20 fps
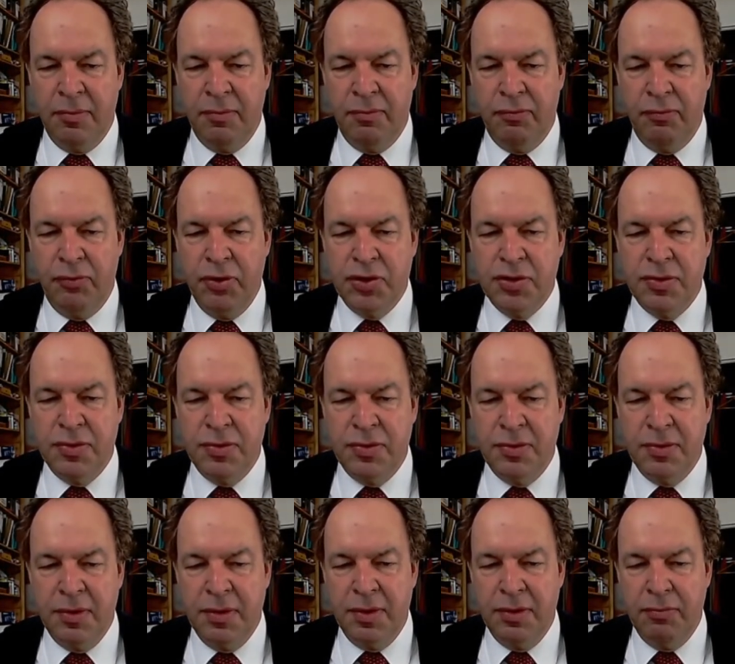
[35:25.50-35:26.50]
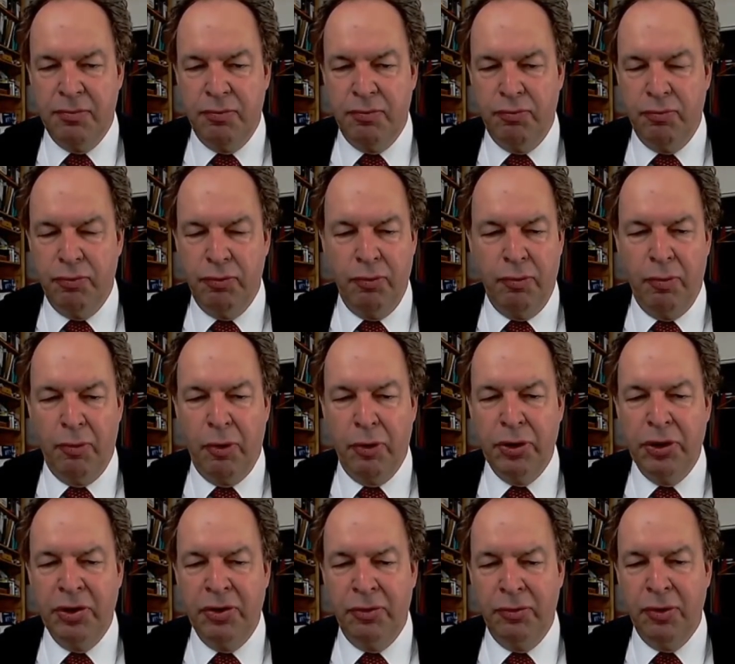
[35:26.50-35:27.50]
this
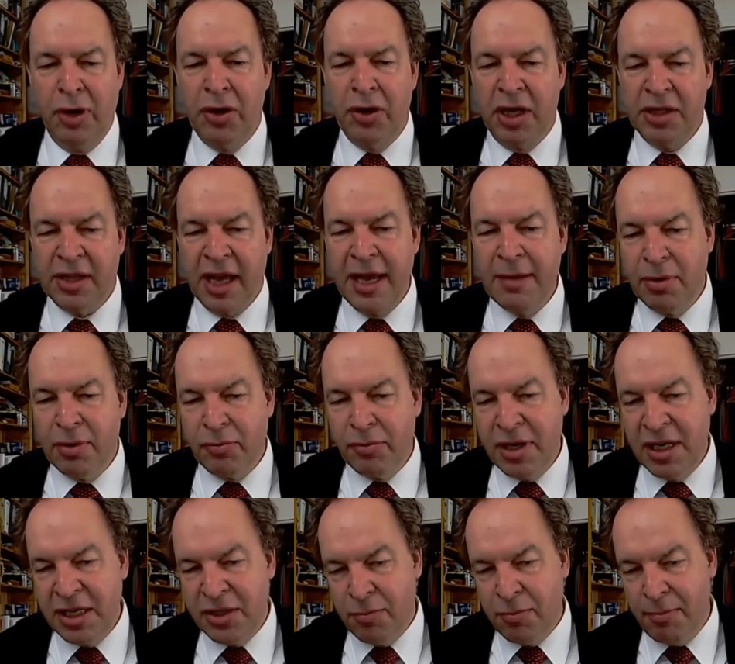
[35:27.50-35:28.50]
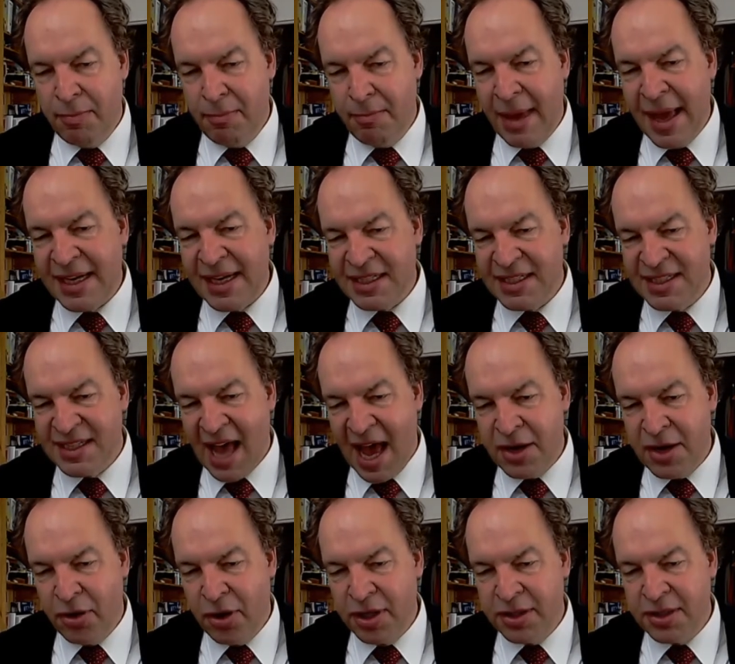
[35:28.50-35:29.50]
you are not able really to make a
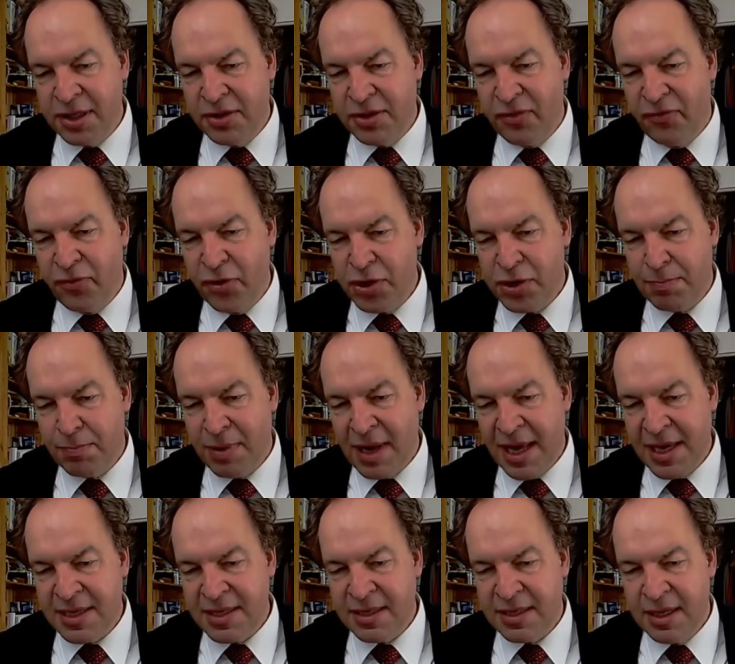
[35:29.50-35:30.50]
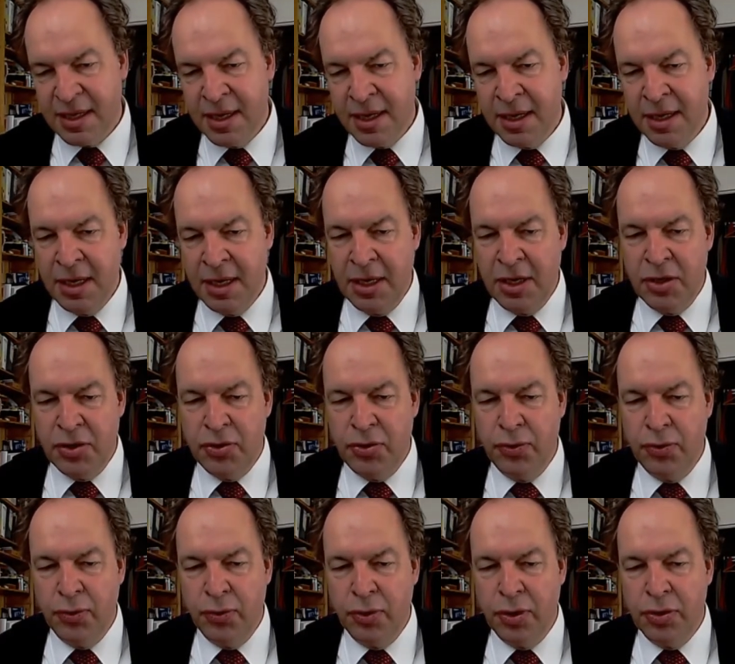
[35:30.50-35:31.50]
sinusoid at the first place.
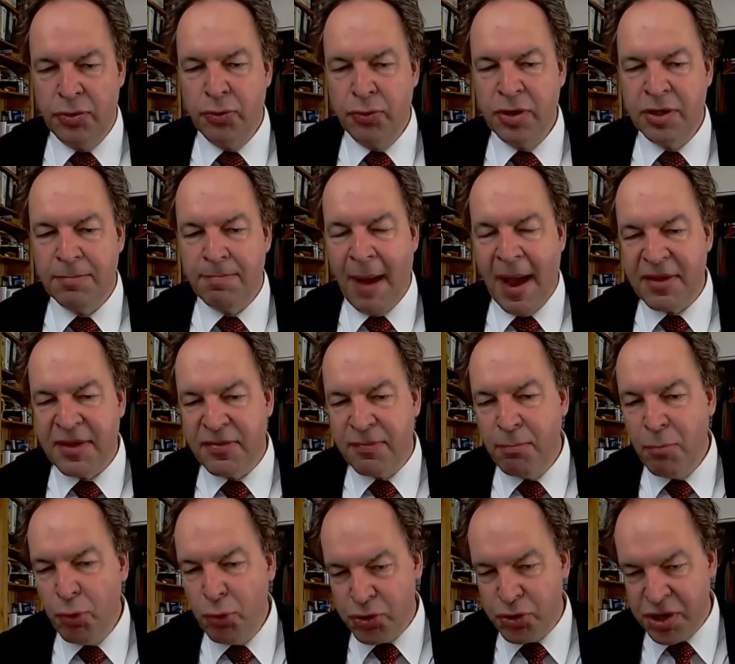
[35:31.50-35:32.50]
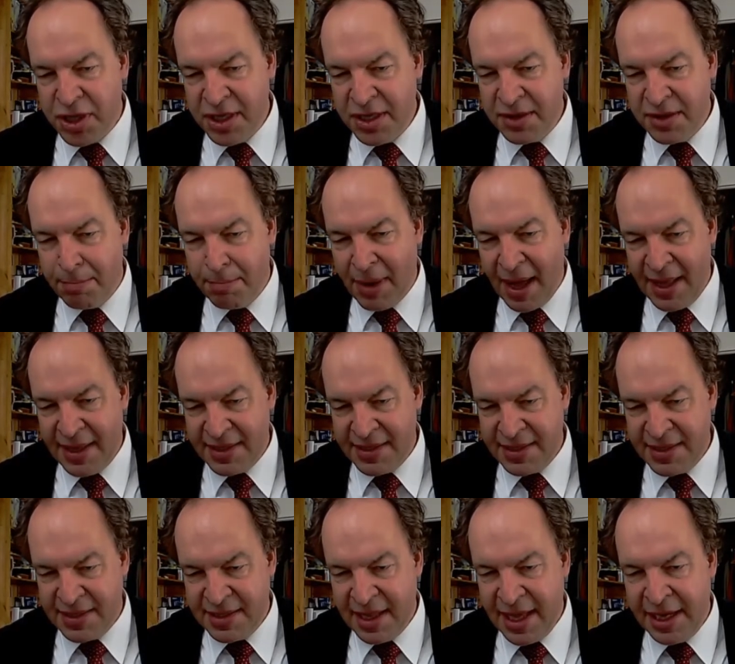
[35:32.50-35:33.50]
You do it by smoothing the
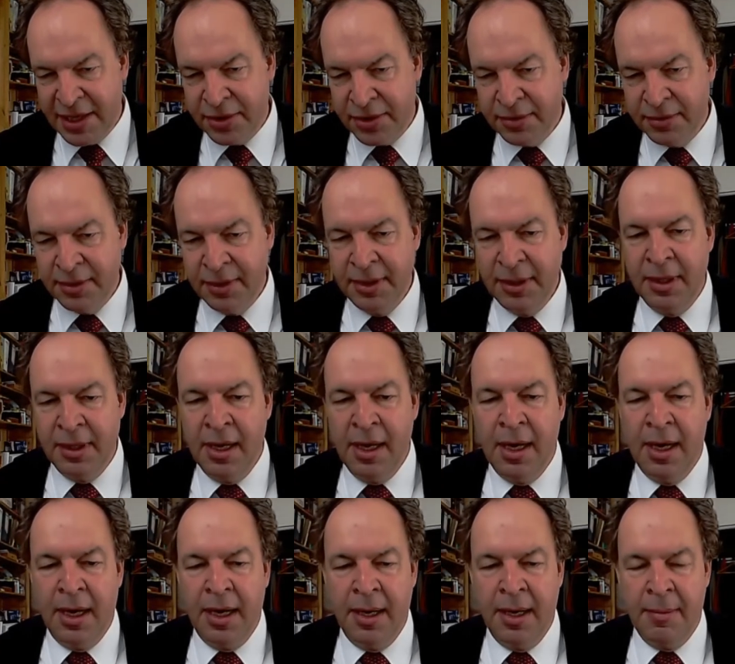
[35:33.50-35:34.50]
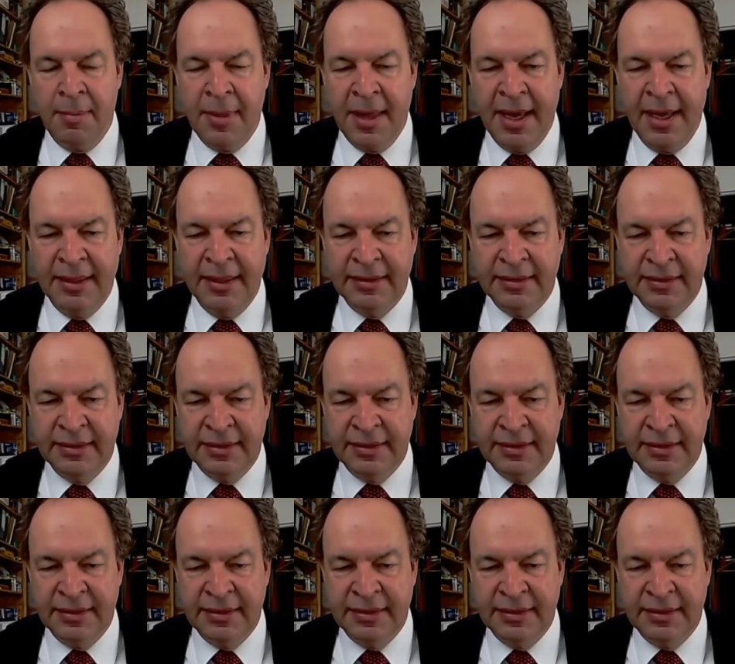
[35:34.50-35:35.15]
pulses later, and